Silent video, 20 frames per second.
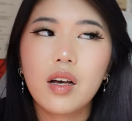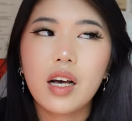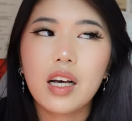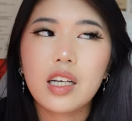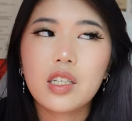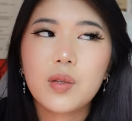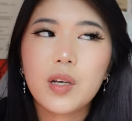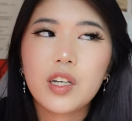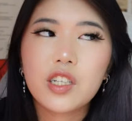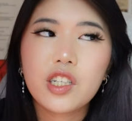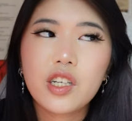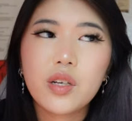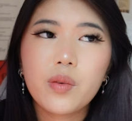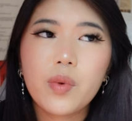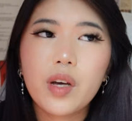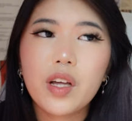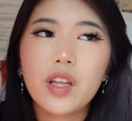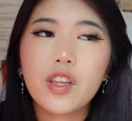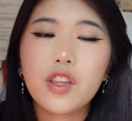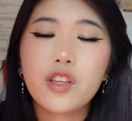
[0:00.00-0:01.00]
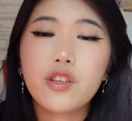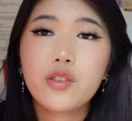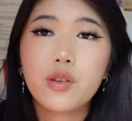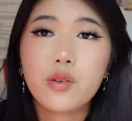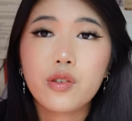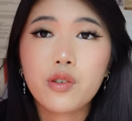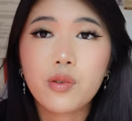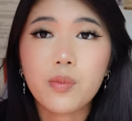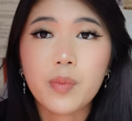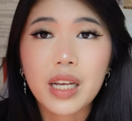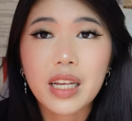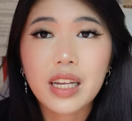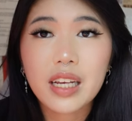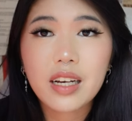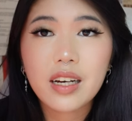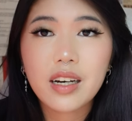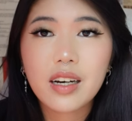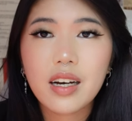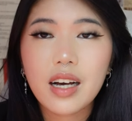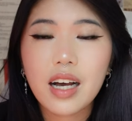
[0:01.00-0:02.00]
especially with social
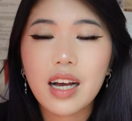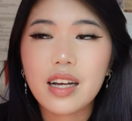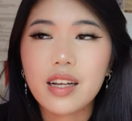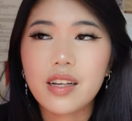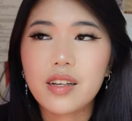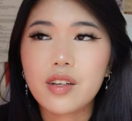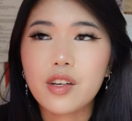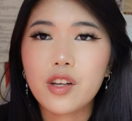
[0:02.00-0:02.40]
media and,